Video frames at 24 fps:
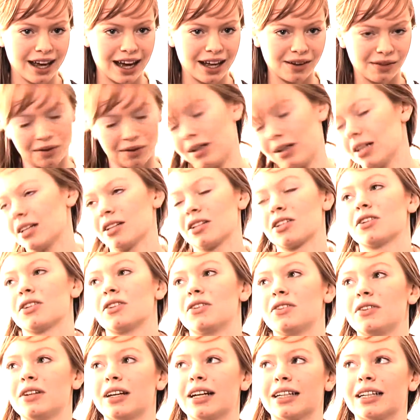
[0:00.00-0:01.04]
and we went
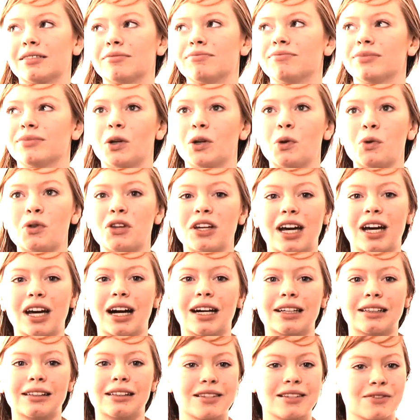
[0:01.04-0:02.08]
to um, all the
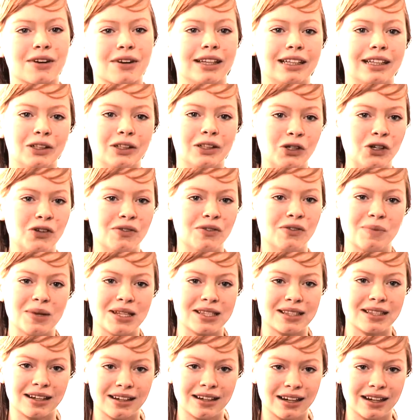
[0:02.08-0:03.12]
gardens around the Louvre and we
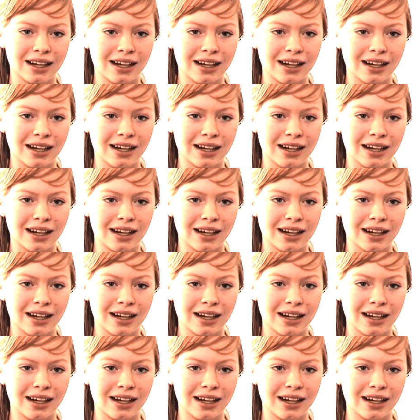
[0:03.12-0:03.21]
studied